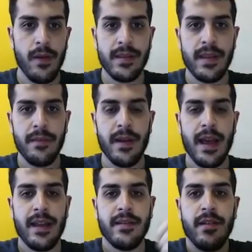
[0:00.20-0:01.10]
What
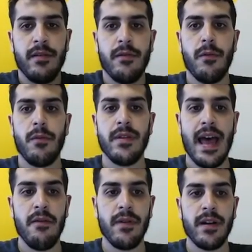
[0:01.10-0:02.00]
guys, so
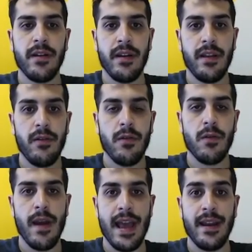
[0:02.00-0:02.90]
now we're gonna do
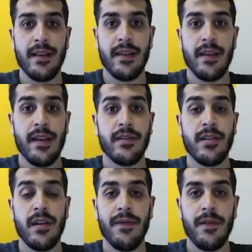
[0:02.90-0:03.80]
credit.
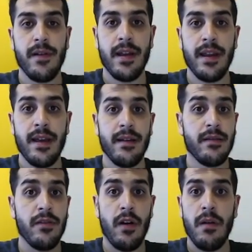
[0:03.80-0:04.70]
If you wanna
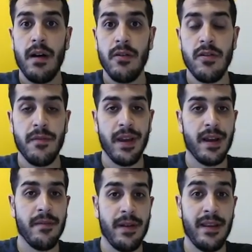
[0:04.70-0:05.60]
know how to
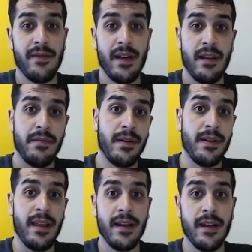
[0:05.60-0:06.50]
become a developer,
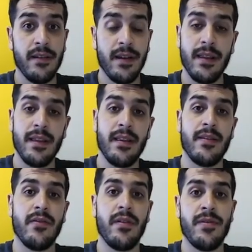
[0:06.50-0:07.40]
take a look at the
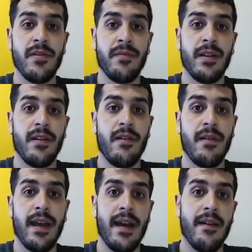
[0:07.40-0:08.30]
description below.
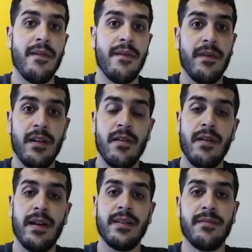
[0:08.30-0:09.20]
I have a video
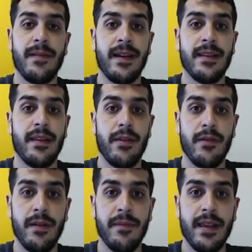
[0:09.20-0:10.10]
where I explain the
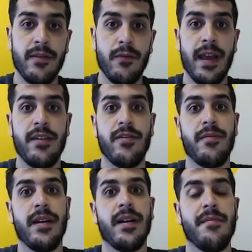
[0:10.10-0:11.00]
three best ways to
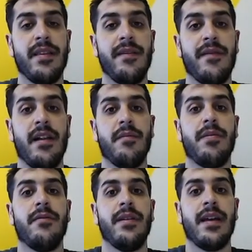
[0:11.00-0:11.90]
become a
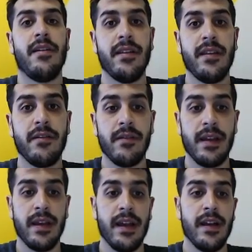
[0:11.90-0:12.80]
developer without a
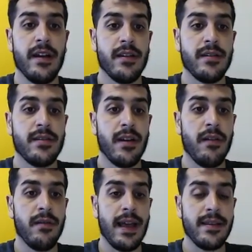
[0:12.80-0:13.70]
degree.
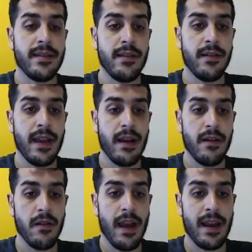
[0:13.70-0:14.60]
So let's look
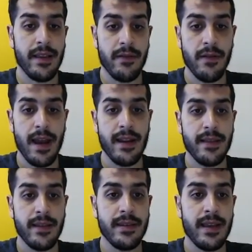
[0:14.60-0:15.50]
at credit.
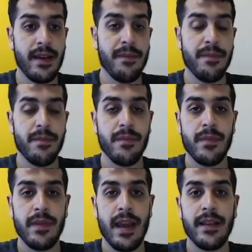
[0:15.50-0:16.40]
Credit is a,
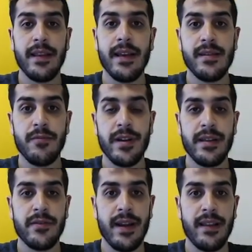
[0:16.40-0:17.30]
the idea is pretty
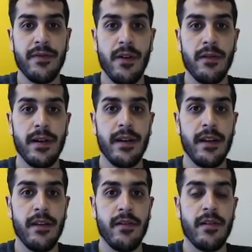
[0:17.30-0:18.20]

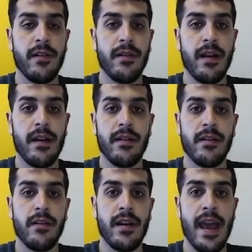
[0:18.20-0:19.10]
straightforward. You're
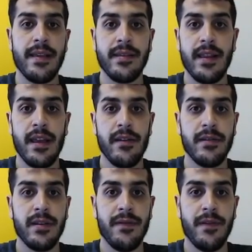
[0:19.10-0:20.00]
gonna ask the
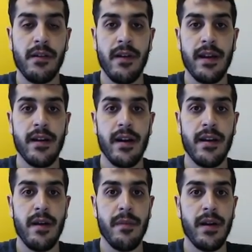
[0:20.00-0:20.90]
user for a credit card
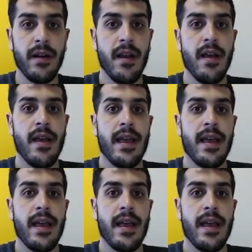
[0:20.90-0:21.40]
number.